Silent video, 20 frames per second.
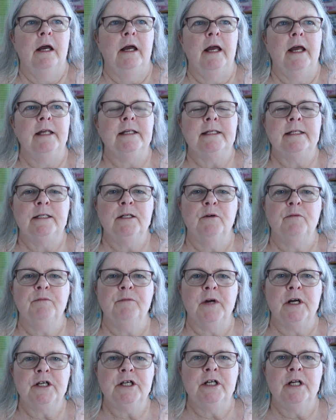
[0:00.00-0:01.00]
it's still
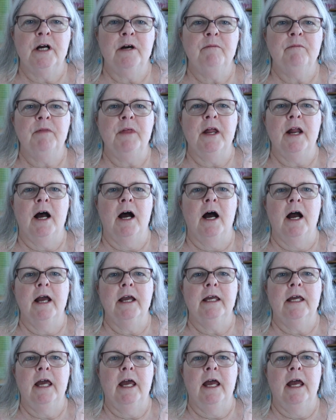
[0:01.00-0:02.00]
fresh enough that I
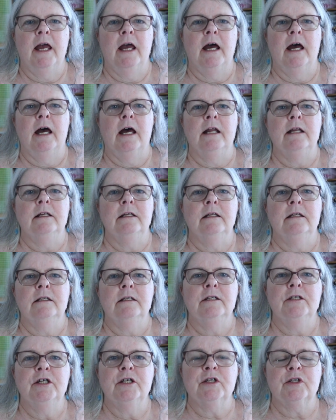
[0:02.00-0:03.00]
can
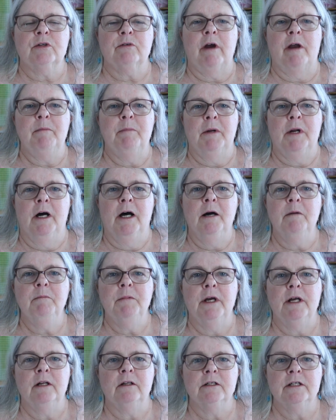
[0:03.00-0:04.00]
just scrape it
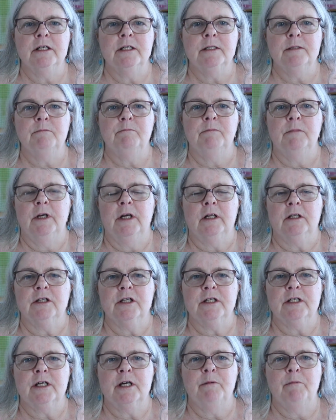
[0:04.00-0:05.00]
up. It'll
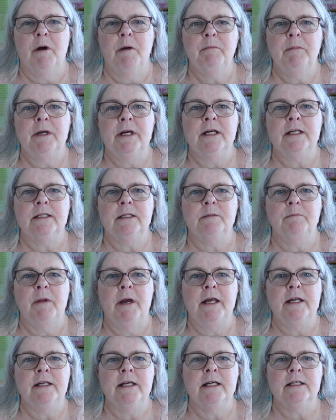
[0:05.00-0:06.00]
just come up because the
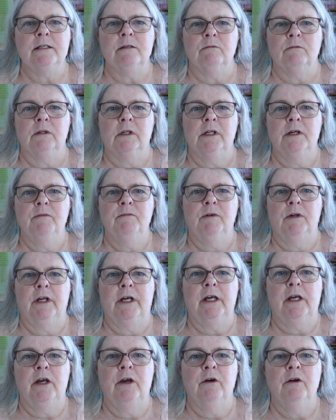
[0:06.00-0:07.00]
paint hasn't really
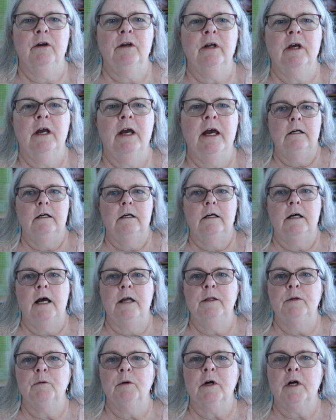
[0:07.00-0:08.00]
fully cured.
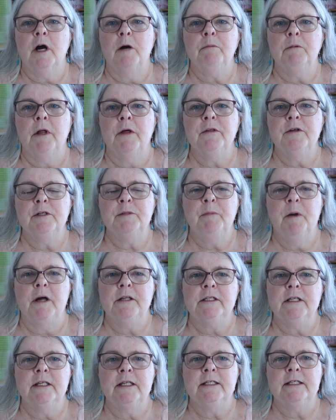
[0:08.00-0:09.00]
And there were a couple other
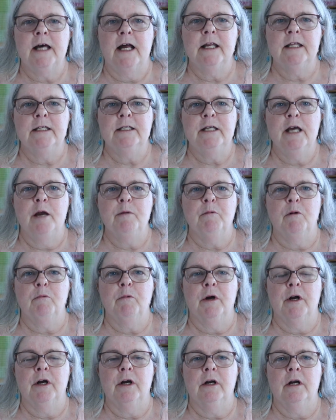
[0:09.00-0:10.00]
spots on the side of the table
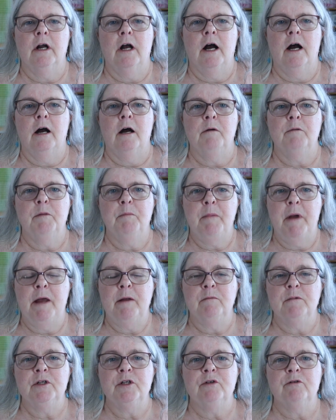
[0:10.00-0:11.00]
where the
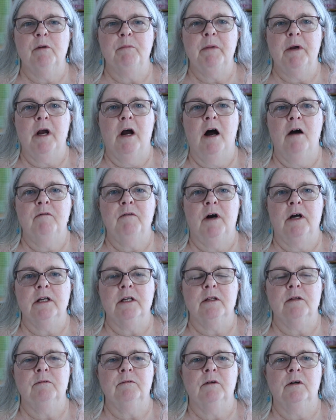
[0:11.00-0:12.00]
paint was dripping off
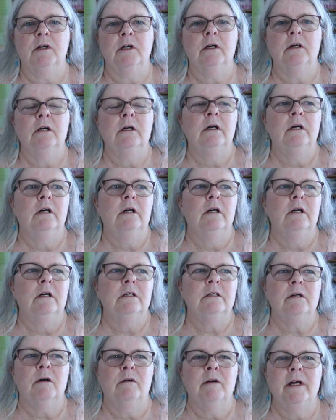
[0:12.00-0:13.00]
onto the floor.
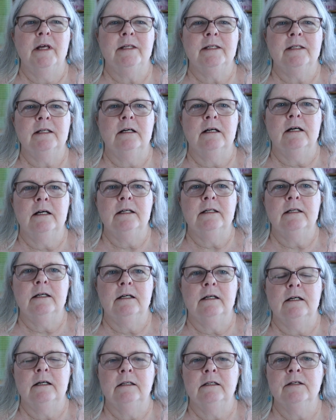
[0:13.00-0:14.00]
So it's not,
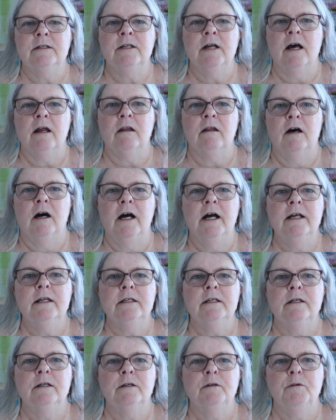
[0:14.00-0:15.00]
there's not a
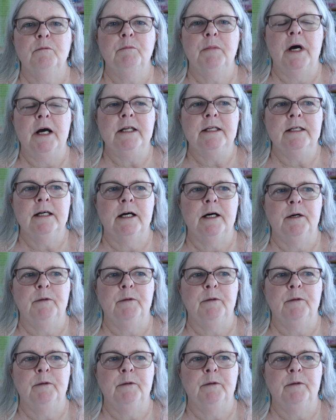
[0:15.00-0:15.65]
lot, but